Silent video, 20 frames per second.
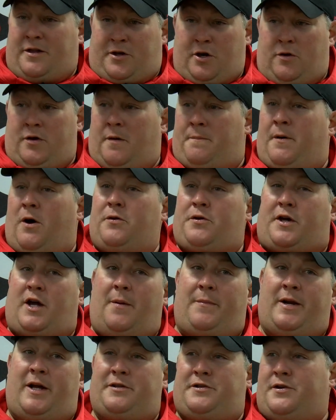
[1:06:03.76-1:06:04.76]
And so they're both
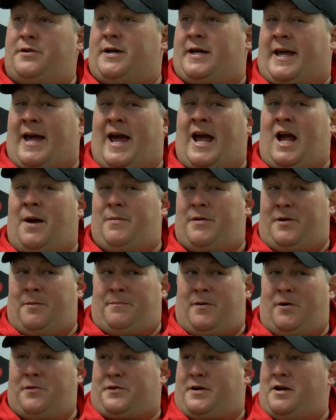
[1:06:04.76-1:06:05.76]
coming into a game, and they're
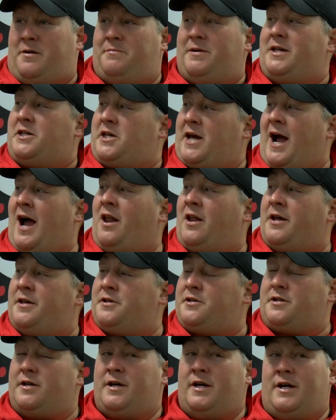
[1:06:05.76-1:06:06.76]
both going to be
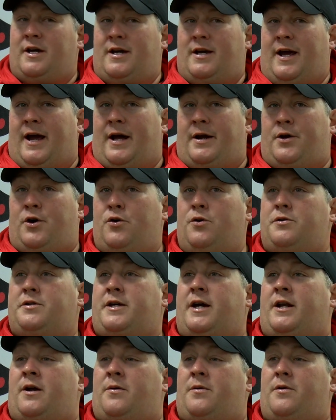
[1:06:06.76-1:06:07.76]
challenged. And
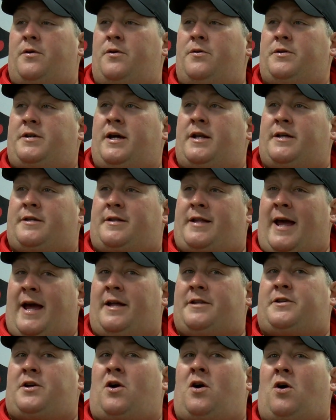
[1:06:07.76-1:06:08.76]
who's gonna
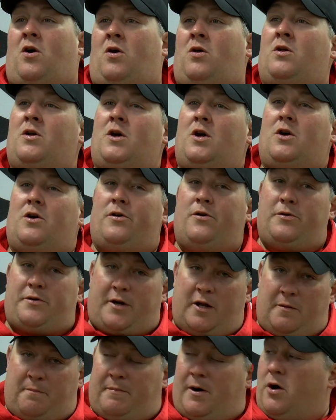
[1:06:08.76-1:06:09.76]
stand tall? Who's
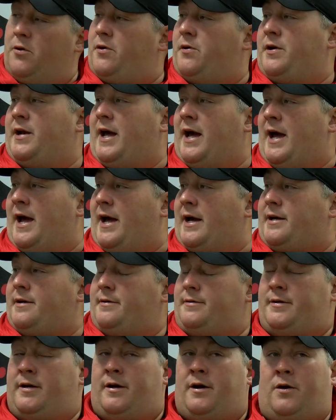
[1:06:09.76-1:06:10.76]
gonna bow their neck?
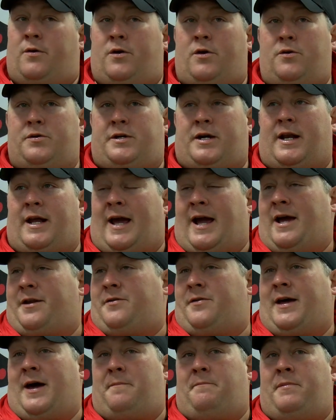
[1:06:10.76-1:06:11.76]
Who's gonna
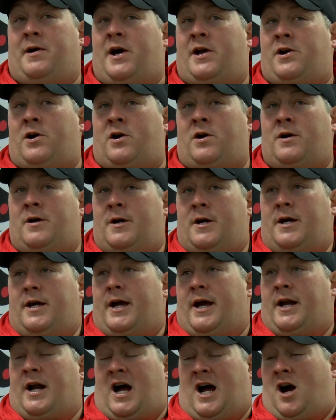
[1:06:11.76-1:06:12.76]
handle that better?
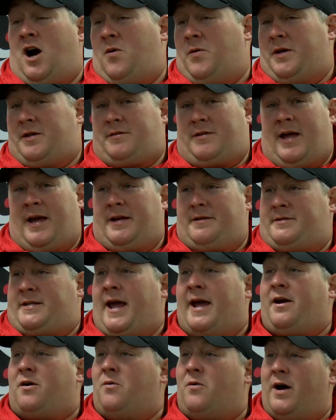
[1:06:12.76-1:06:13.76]
And I always think
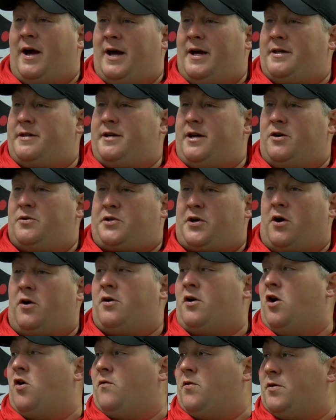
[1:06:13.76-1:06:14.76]
takeaways,
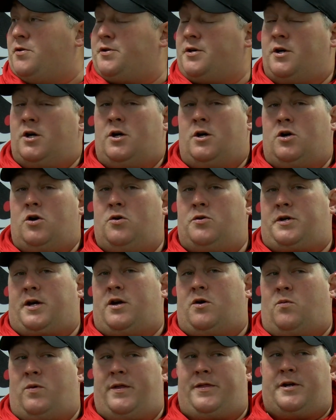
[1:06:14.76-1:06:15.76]
turnovers. Who's
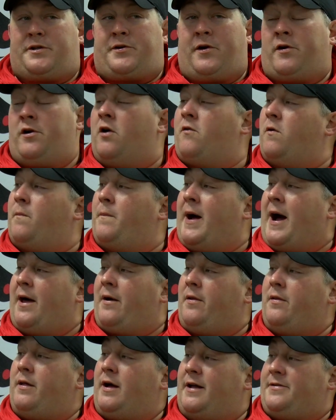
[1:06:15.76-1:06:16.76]
going to win the turnover
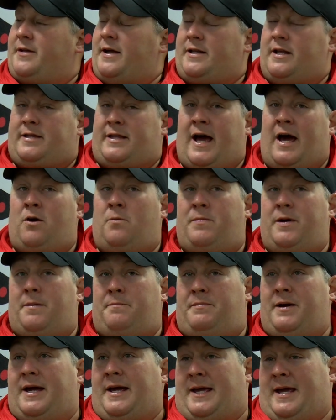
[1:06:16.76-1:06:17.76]
battle? I think that'll be
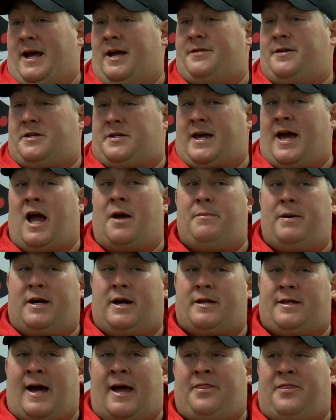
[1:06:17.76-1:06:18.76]
a big key in this game
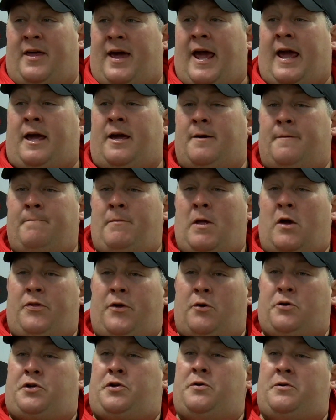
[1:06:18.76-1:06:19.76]
because I think
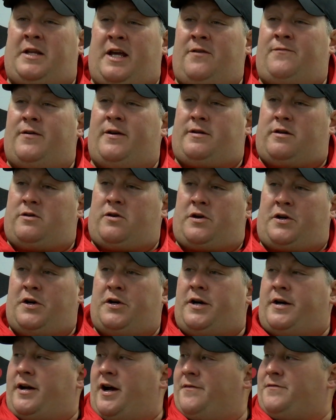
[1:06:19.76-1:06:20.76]
those two defenses are
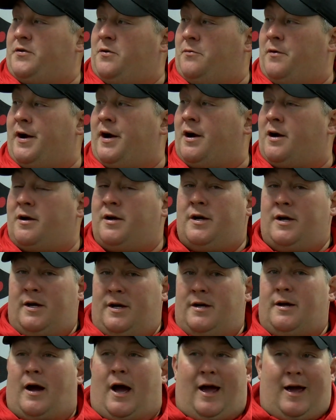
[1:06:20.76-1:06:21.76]
good enough to where
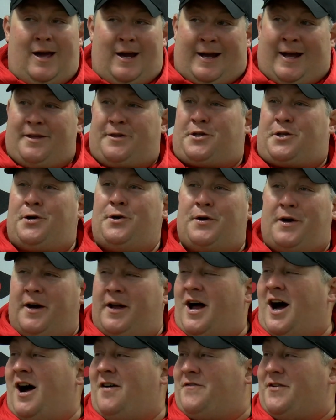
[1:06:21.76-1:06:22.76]
against two
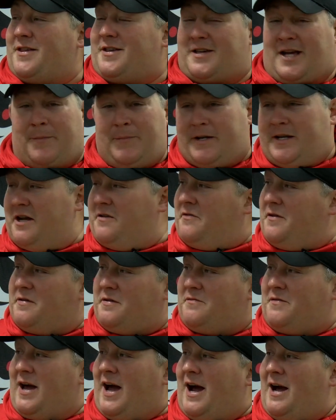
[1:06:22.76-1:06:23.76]
good offenses, I'm a
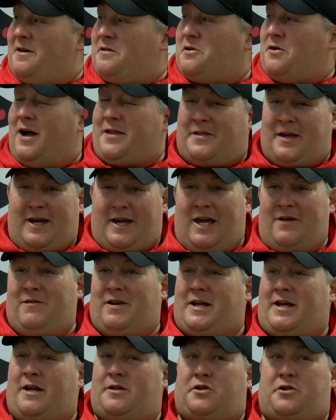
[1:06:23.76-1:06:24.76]
defensive guy, so I think
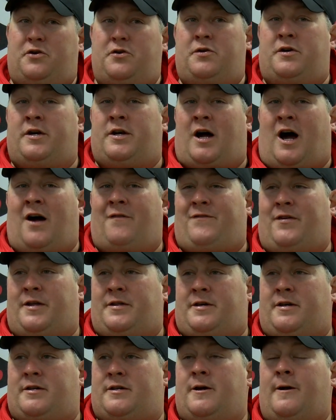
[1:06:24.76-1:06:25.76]
even against two good
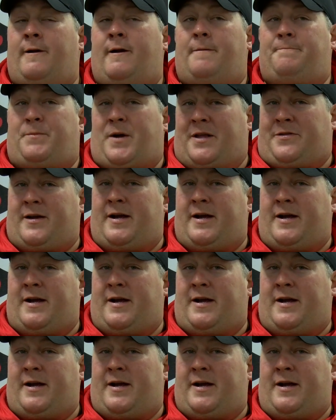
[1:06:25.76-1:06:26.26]
offenses, I